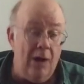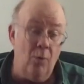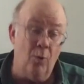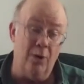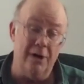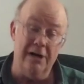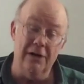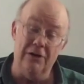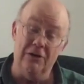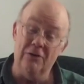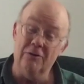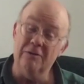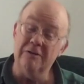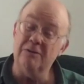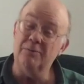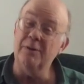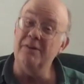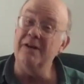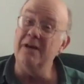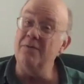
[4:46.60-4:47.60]
We're going to do
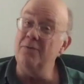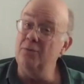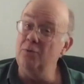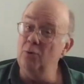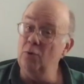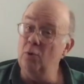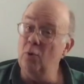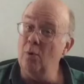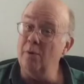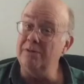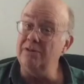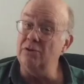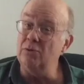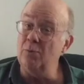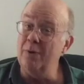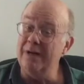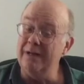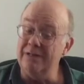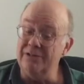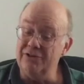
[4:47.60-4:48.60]
this with the other 2 chords as
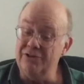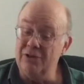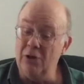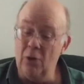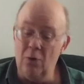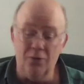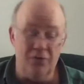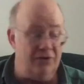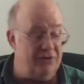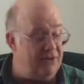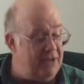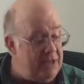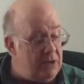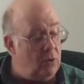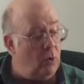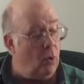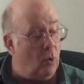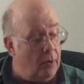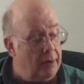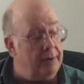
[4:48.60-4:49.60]
well. So the D
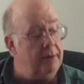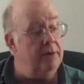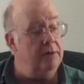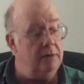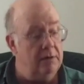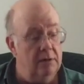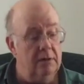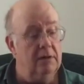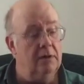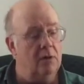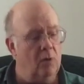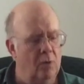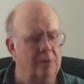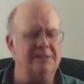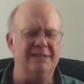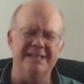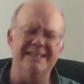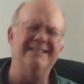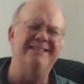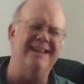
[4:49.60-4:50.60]
chord,
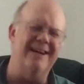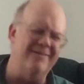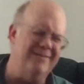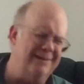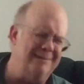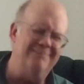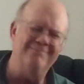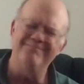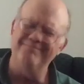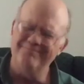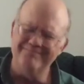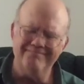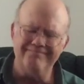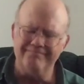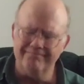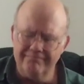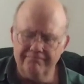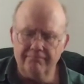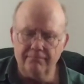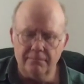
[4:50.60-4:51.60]
or D7.
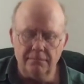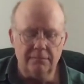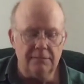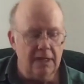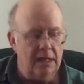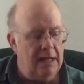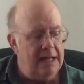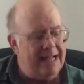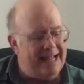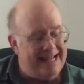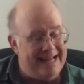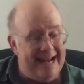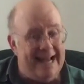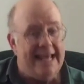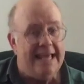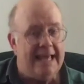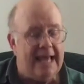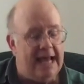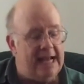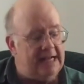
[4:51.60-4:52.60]
In
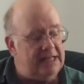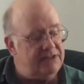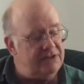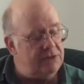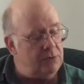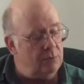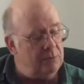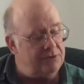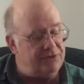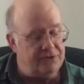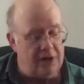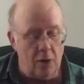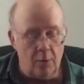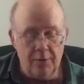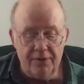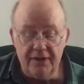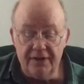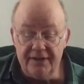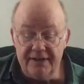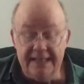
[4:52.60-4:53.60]
any case, we'll start
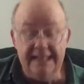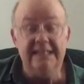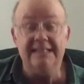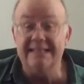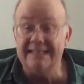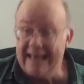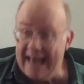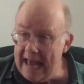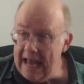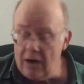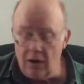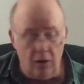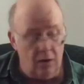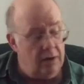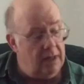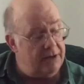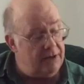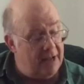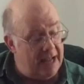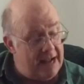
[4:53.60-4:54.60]
with the D
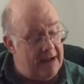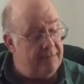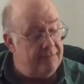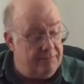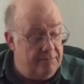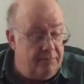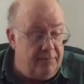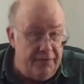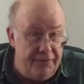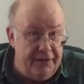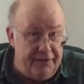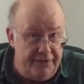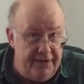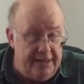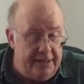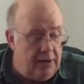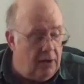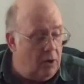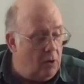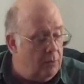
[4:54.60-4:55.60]
scale, and you have the
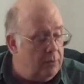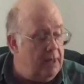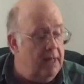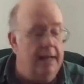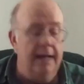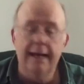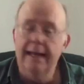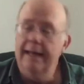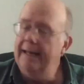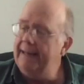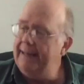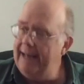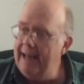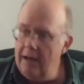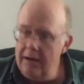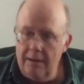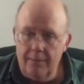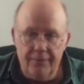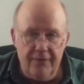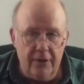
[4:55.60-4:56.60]
D note.
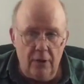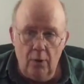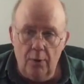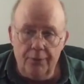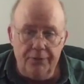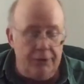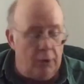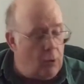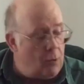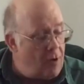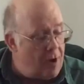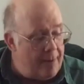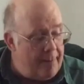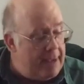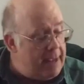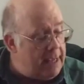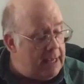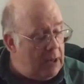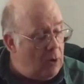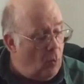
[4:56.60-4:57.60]
Count up the old do, re,
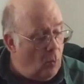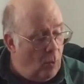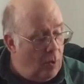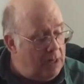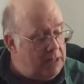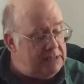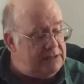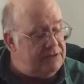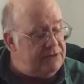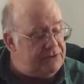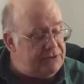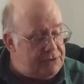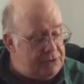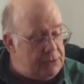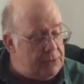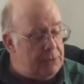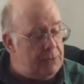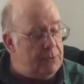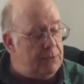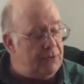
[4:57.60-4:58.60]
mi. 1,
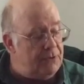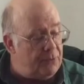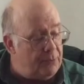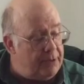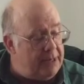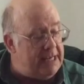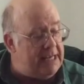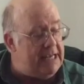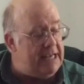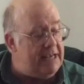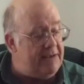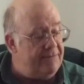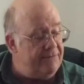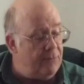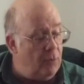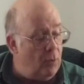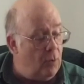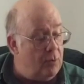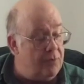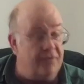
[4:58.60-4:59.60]
2, 3,
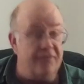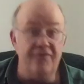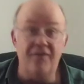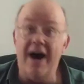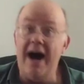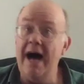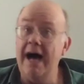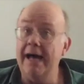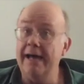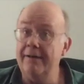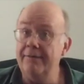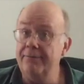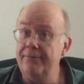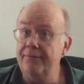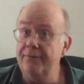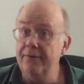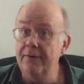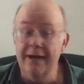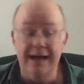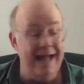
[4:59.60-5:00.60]
4, 5
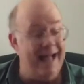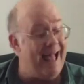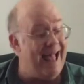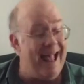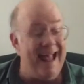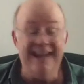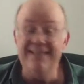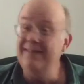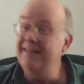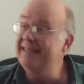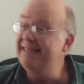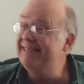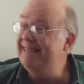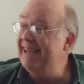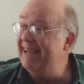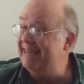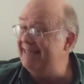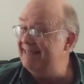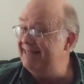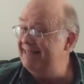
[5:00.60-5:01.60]
and the
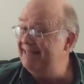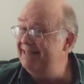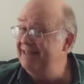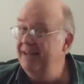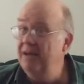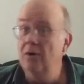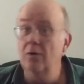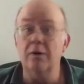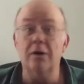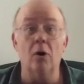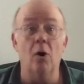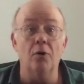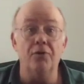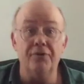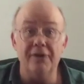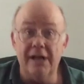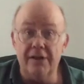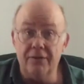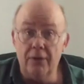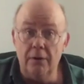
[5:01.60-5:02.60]
6. We're going to
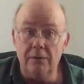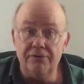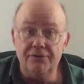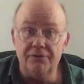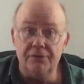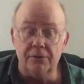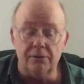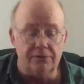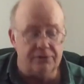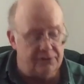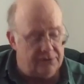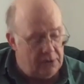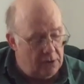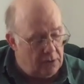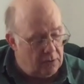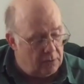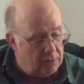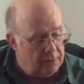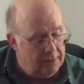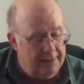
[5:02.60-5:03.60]
alternate those two.
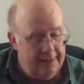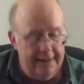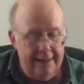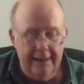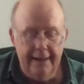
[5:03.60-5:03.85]
So